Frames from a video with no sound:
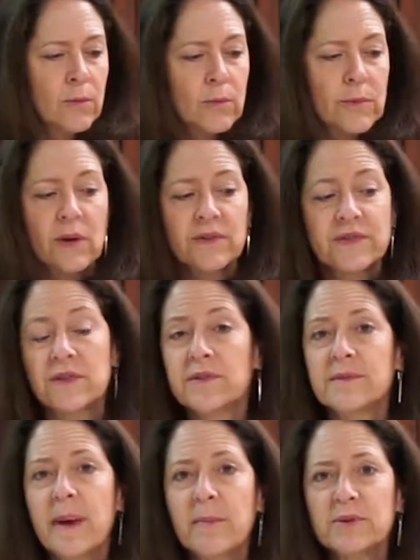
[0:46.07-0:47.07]
We also use
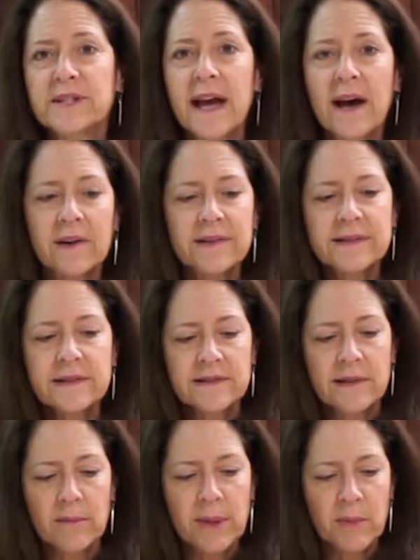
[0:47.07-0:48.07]
paper towels.
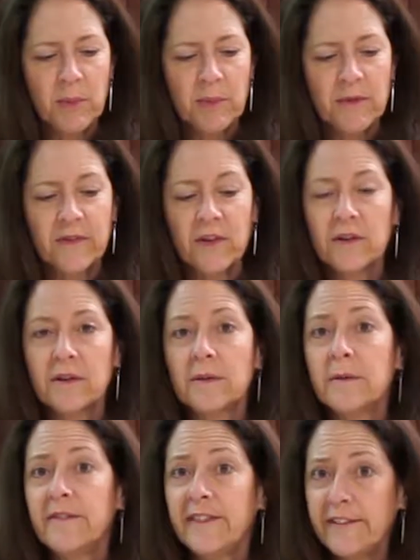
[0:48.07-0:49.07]
Some people prefer
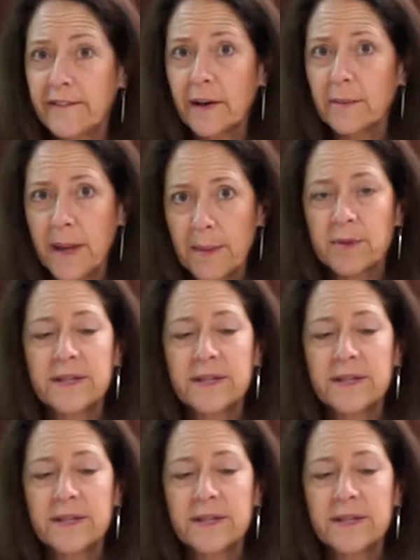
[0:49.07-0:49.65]
Viva paper